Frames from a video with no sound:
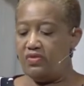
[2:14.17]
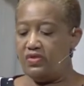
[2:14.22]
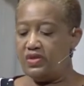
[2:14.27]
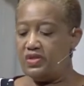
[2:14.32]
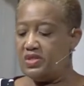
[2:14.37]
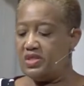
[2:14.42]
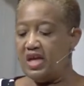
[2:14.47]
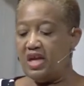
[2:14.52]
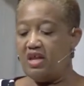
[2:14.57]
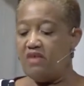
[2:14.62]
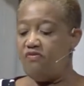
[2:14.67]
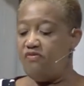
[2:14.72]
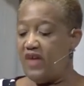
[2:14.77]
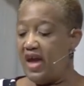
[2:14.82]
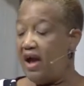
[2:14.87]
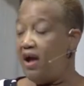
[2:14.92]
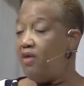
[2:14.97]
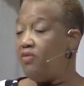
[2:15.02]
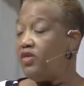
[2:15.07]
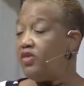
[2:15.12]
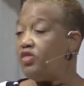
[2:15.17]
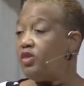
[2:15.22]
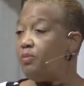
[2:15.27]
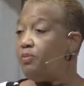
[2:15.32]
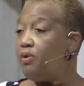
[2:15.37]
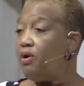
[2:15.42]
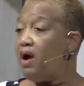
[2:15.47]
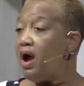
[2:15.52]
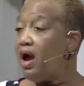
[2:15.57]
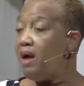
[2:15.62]
The study found that the
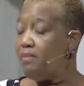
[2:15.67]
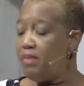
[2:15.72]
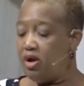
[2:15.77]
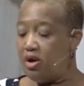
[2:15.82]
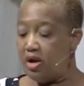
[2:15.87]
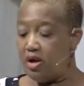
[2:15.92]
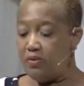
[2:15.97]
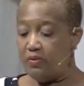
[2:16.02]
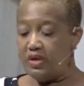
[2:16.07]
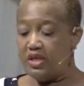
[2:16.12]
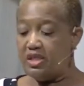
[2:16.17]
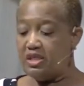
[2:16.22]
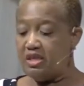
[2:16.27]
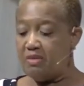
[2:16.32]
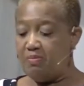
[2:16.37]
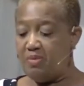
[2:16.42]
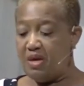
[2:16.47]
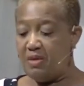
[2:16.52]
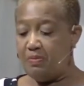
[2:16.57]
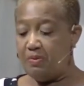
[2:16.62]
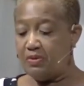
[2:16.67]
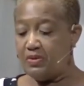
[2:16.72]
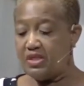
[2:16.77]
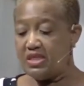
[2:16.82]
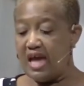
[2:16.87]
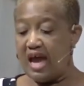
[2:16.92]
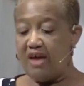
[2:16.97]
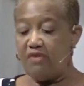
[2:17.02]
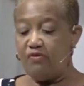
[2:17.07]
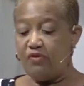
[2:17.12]
primary reason people
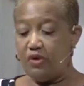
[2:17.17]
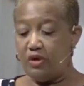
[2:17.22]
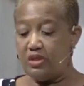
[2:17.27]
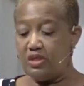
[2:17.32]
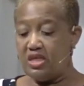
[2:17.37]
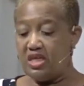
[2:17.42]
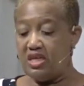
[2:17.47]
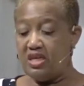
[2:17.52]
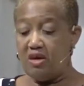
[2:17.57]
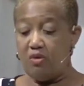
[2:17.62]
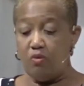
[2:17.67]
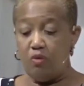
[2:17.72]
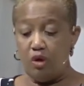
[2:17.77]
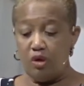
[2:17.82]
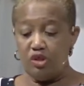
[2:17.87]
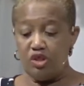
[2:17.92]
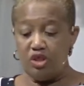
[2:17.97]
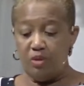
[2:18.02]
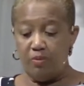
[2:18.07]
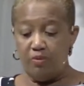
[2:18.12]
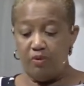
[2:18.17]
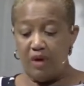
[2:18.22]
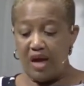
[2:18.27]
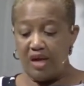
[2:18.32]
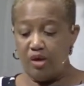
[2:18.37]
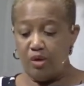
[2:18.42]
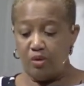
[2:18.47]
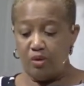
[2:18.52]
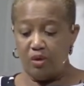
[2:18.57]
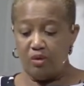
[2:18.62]
cite for attending worship
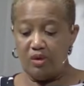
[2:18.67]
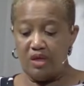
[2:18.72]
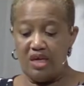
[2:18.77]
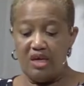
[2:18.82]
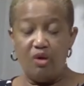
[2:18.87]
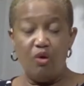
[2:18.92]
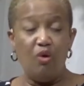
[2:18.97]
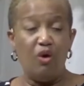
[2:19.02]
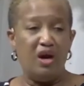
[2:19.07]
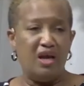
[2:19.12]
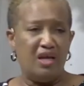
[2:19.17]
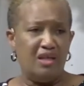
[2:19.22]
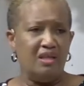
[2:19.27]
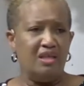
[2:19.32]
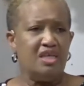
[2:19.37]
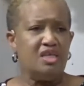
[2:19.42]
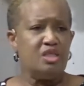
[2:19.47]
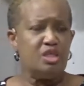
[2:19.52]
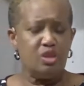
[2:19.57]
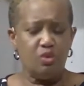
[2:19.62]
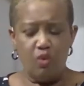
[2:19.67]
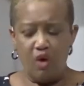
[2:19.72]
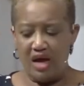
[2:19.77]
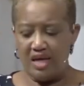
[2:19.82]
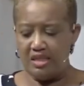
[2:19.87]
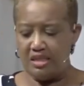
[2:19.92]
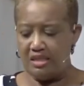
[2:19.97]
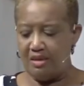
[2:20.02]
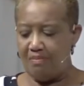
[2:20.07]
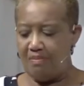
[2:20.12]
regularly, or at least
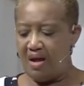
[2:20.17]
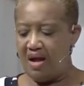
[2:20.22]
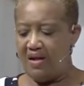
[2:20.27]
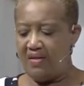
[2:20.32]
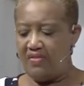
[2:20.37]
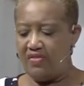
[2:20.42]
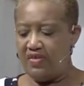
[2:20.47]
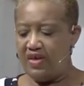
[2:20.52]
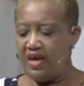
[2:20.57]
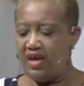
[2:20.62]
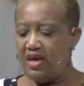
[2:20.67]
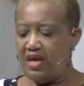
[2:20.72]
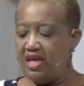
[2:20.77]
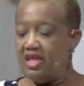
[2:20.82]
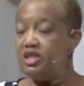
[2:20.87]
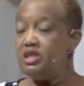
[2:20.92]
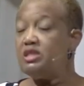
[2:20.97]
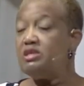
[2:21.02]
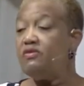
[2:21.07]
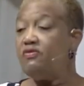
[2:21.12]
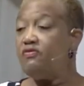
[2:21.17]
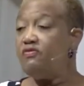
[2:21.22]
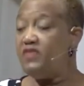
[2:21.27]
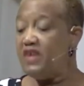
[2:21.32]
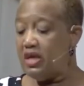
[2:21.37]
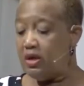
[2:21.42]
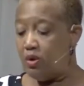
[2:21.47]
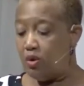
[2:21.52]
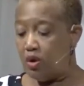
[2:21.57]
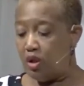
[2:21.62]
twice a month, is to
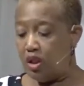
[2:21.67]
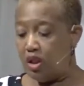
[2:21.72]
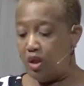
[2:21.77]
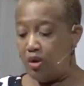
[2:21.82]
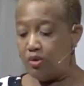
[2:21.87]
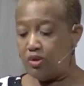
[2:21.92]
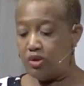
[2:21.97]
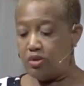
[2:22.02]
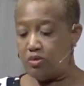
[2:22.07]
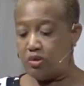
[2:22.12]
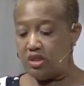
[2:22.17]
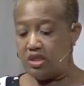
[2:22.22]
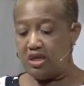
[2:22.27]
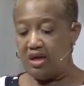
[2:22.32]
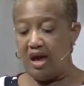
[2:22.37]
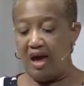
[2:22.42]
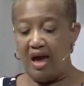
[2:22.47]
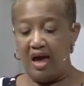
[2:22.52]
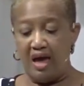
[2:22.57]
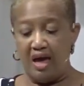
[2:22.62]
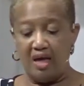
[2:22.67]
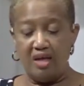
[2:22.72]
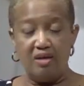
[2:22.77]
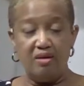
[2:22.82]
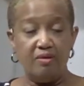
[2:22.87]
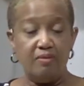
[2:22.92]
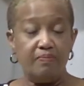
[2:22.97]
feel closer to God.